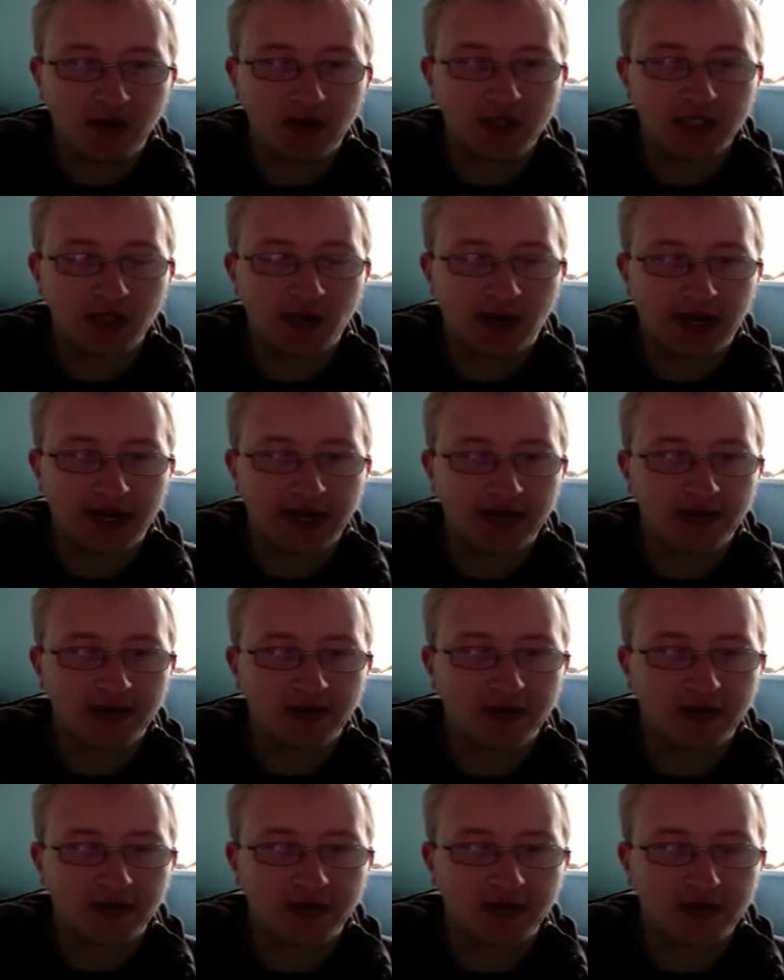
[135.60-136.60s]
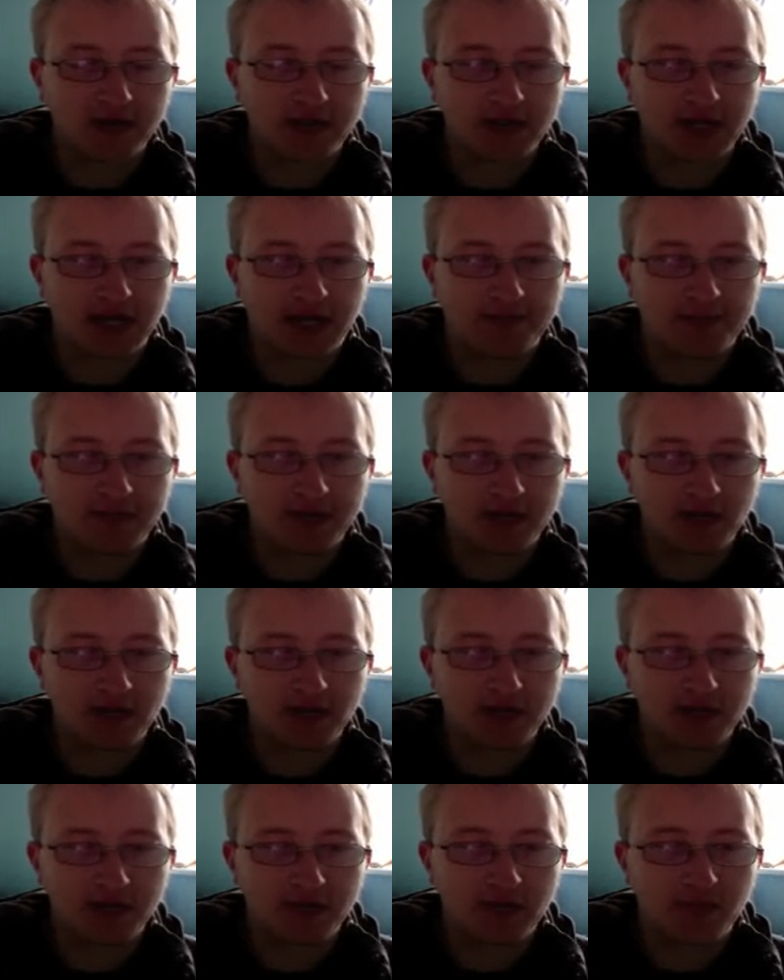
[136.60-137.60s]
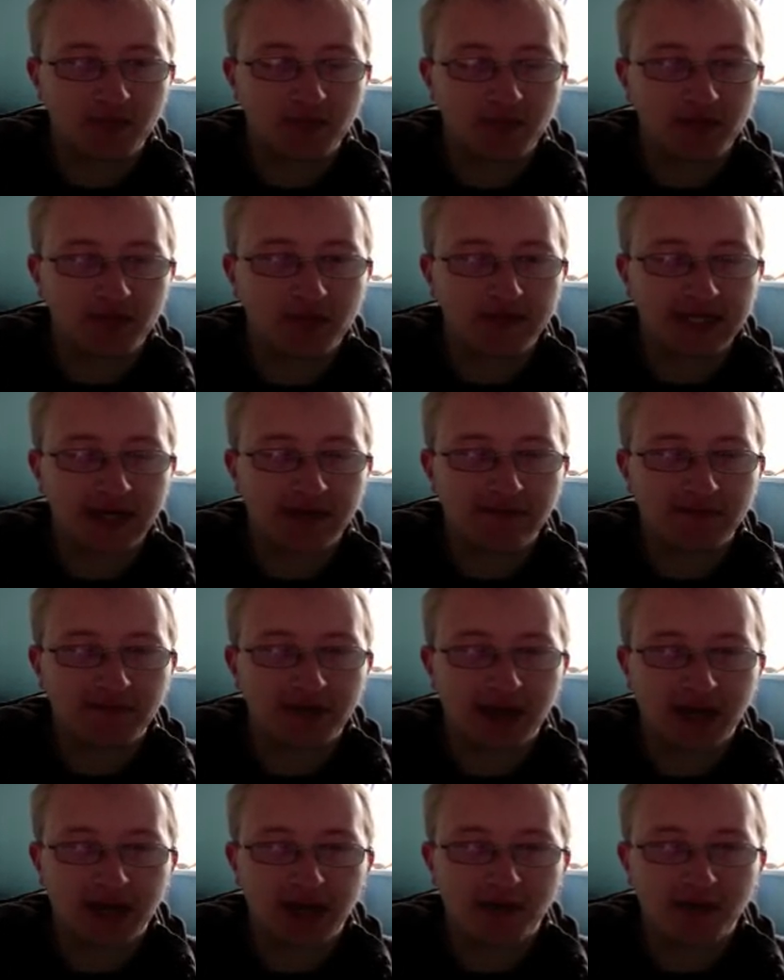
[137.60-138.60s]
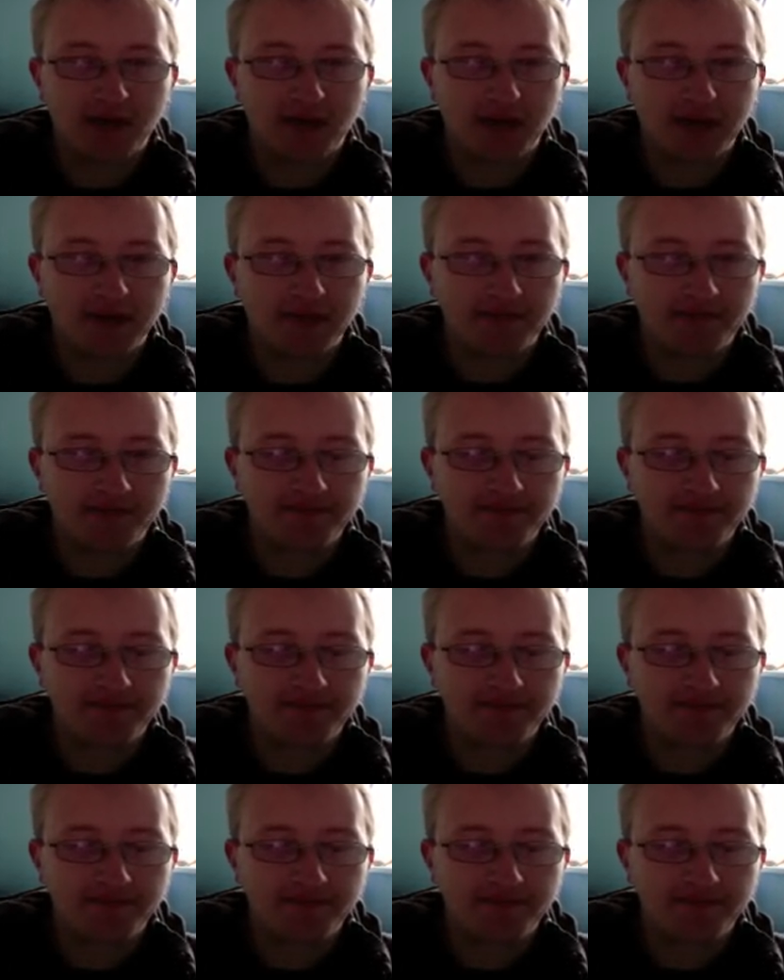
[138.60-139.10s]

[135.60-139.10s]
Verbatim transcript: so I cannot um, do Bluetooth tethering anyway.